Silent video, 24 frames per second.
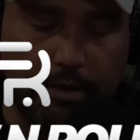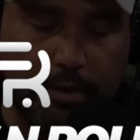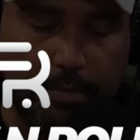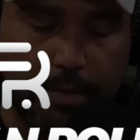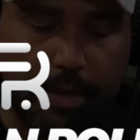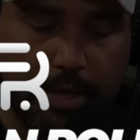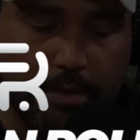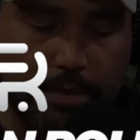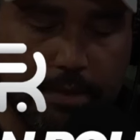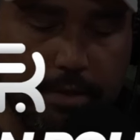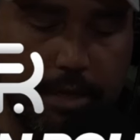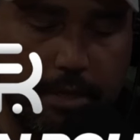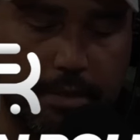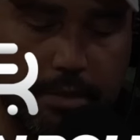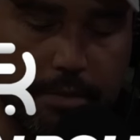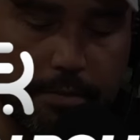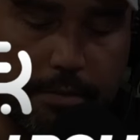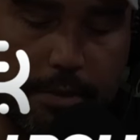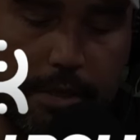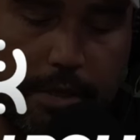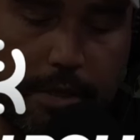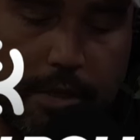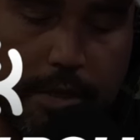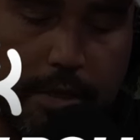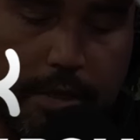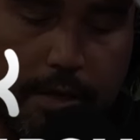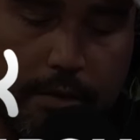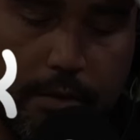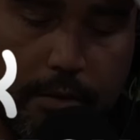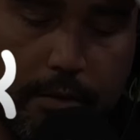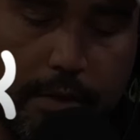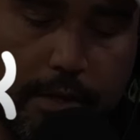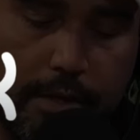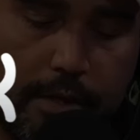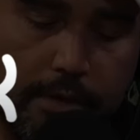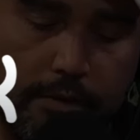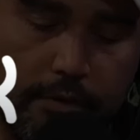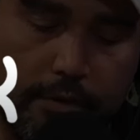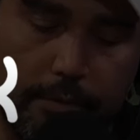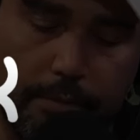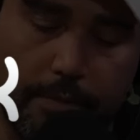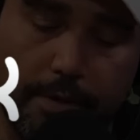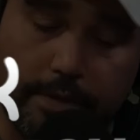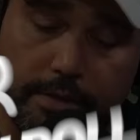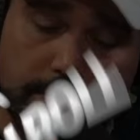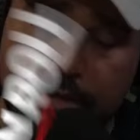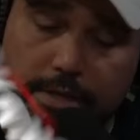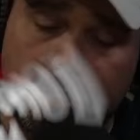the best custom gi and no-gi gear in the
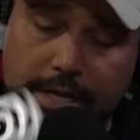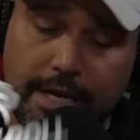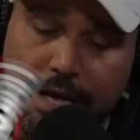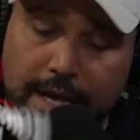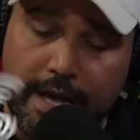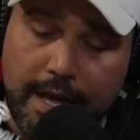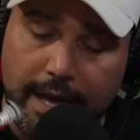business.